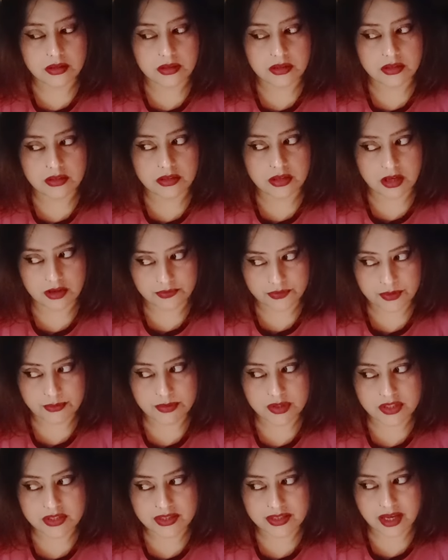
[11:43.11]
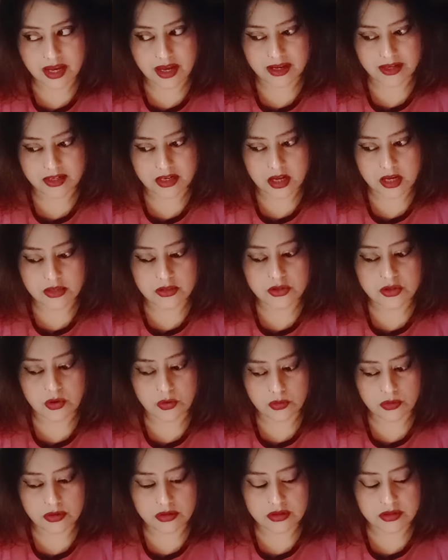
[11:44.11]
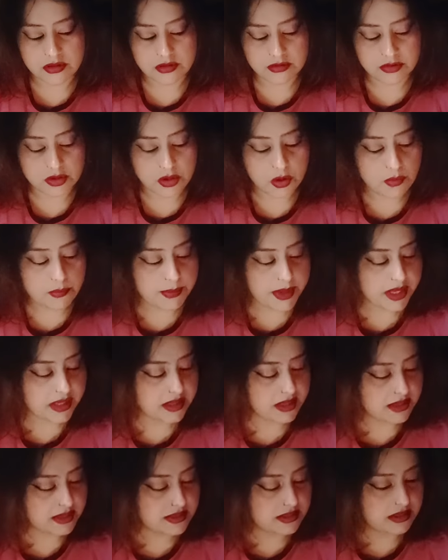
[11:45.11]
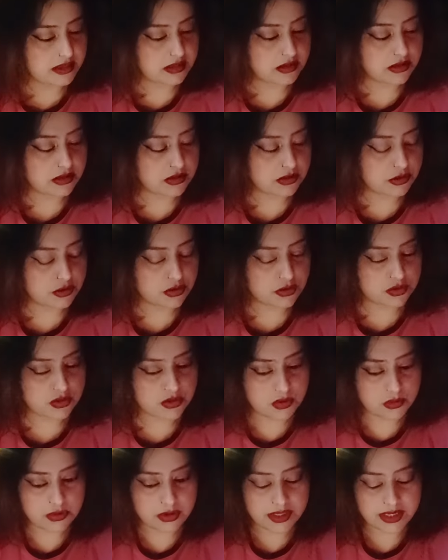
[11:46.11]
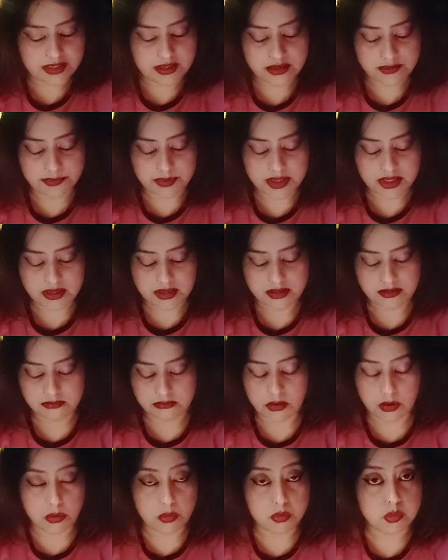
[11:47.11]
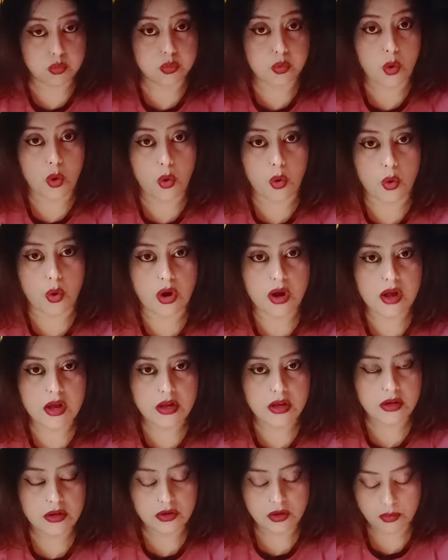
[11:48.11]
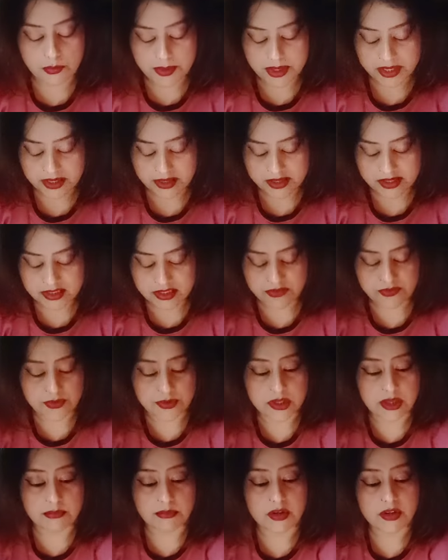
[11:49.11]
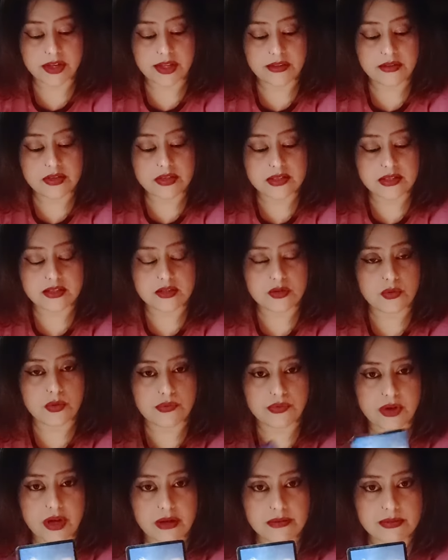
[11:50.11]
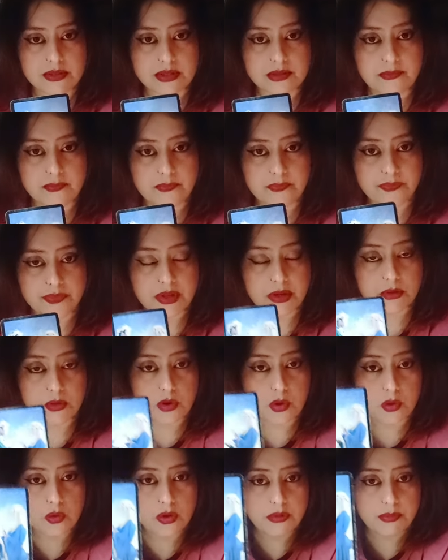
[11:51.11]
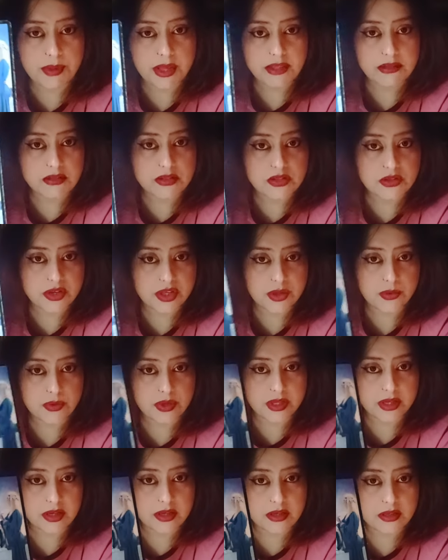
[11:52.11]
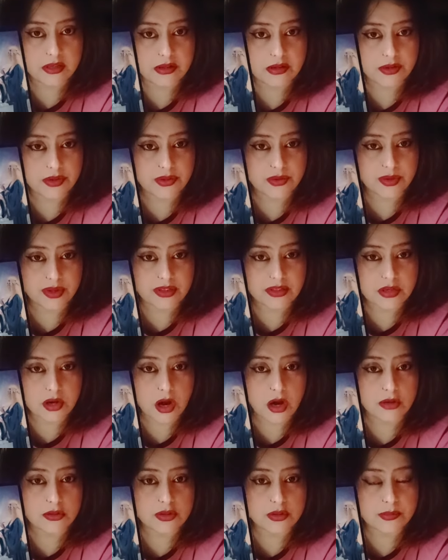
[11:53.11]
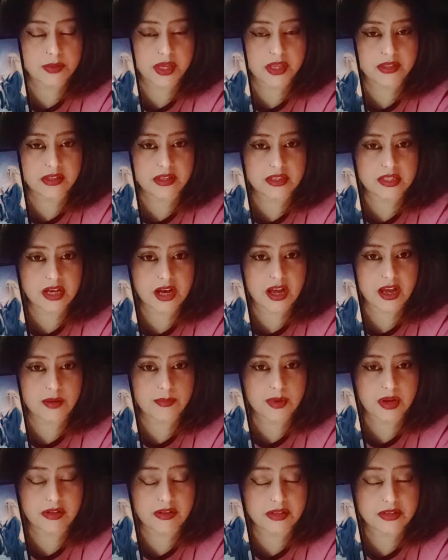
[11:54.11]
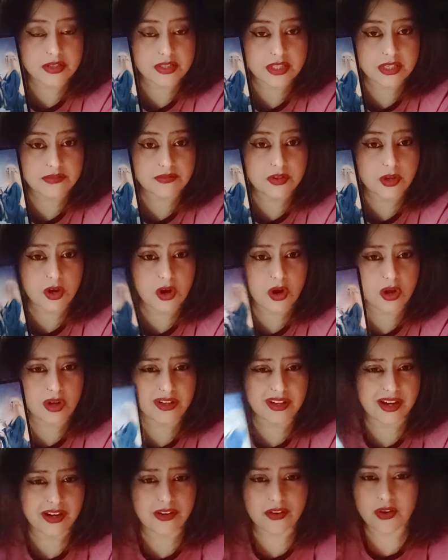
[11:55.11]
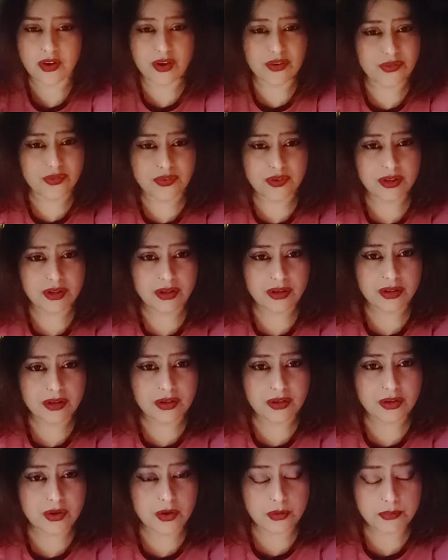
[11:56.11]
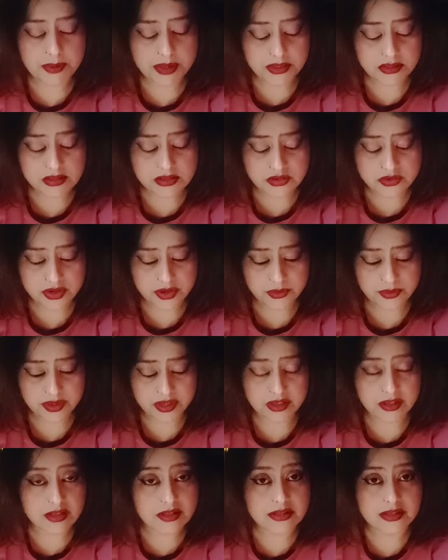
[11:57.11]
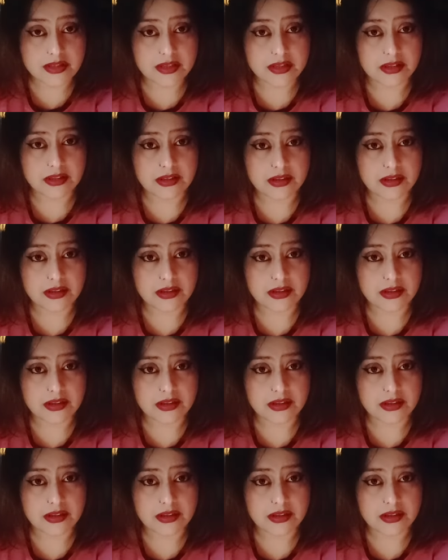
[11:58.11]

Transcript: Not from your side. Don't make easy. Don't let it be. Whoa. Don't make it easy for them. Look at this, Two of Cups. Don't make this reunion, or you can talk to me anytime, I'll receive the call, kind of. Don't make this reunion easy.